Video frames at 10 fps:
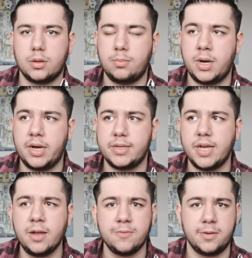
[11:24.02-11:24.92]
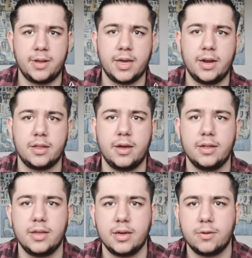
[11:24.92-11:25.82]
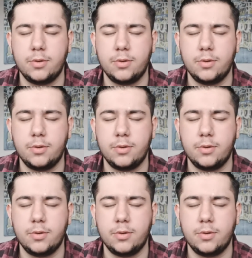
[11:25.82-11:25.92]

my second favorite character, I think.